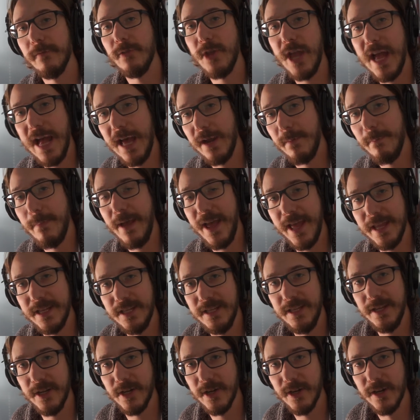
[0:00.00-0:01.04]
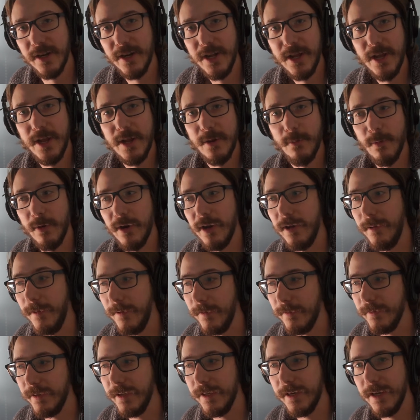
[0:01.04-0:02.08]
If you had a bad year,
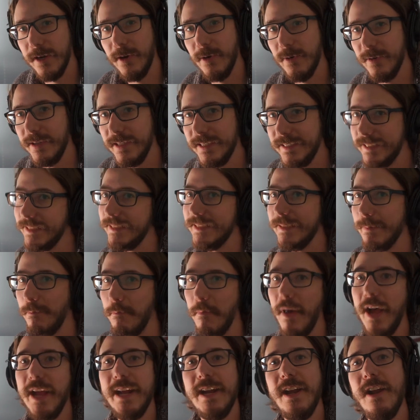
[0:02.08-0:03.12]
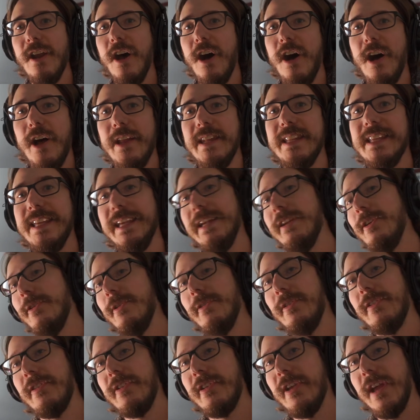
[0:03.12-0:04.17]
well, you know, it might not
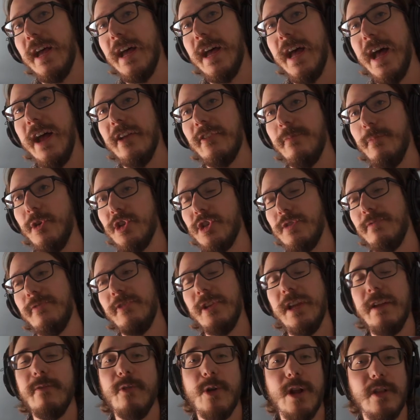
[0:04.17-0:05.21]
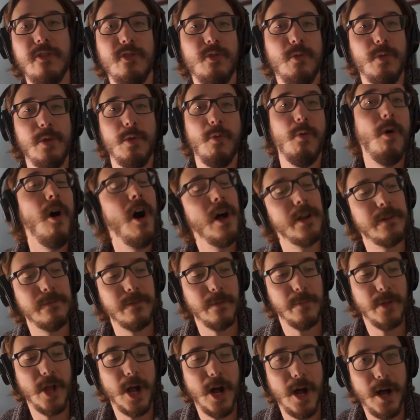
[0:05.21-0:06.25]
yield as much flavor as you would want
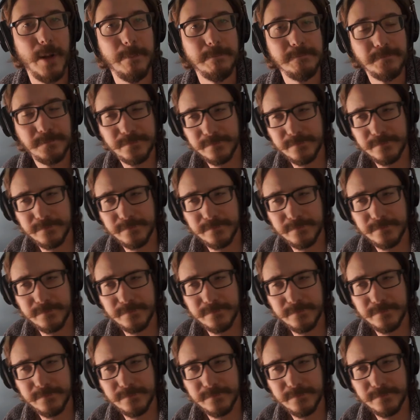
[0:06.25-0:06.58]
from the hop.